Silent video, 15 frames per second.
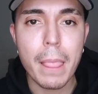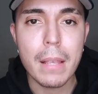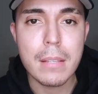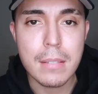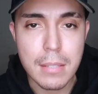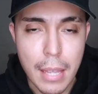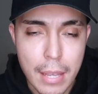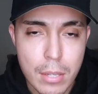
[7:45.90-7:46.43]

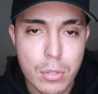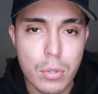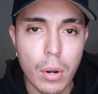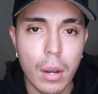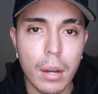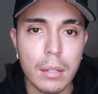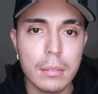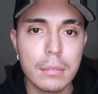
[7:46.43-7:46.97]
Stay
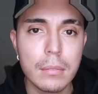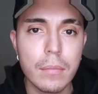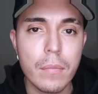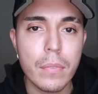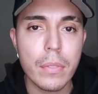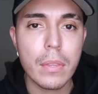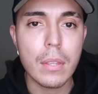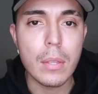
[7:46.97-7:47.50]
strong.
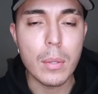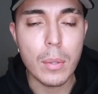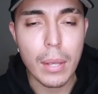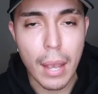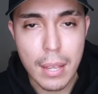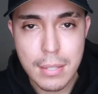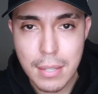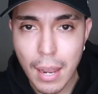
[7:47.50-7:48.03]
You
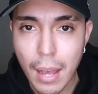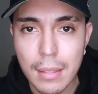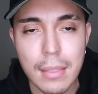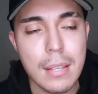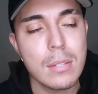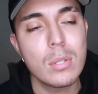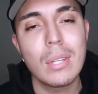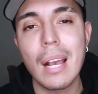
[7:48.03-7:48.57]
guys got
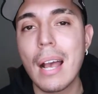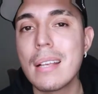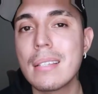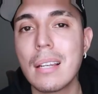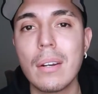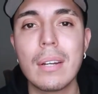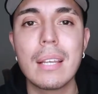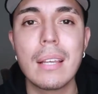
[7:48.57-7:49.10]
this. You guys
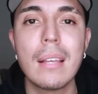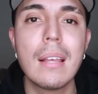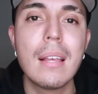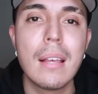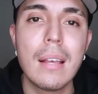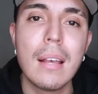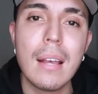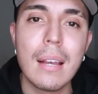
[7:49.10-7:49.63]
literally
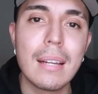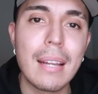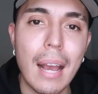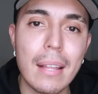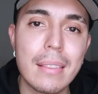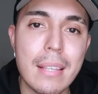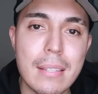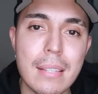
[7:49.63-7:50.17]

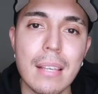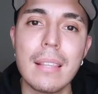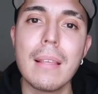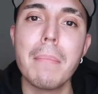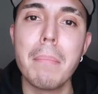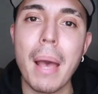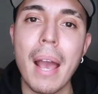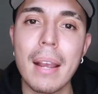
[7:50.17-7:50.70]
got this in the
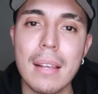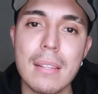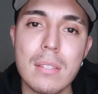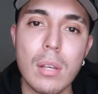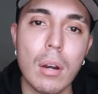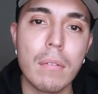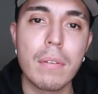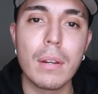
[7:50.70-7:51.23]
bag
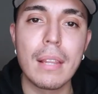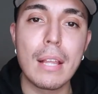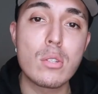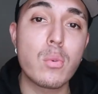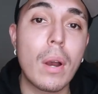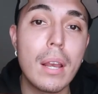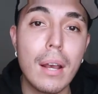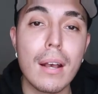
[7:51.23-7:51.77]
itself here.
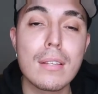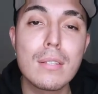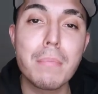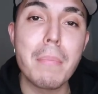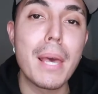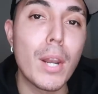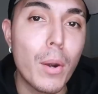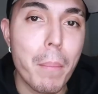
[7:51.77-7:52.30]
That's why us
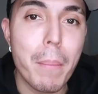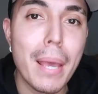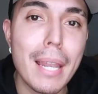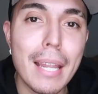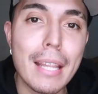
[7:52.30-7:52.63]
men are men